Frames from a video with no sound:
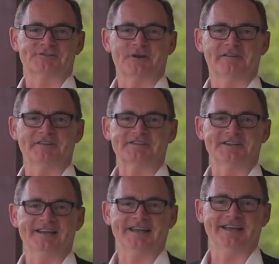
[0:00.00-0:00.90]
it's Greg
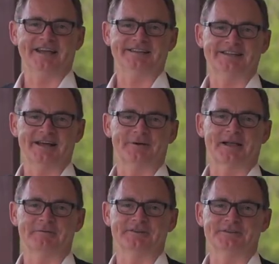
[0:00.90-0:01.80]
Vincent here and today we're
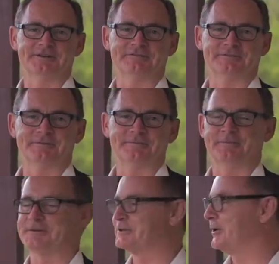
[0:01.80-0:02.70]
coming to you from
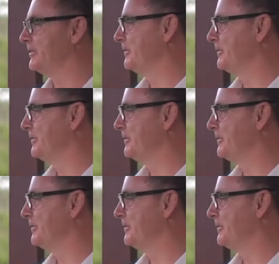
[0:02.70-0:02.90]
beside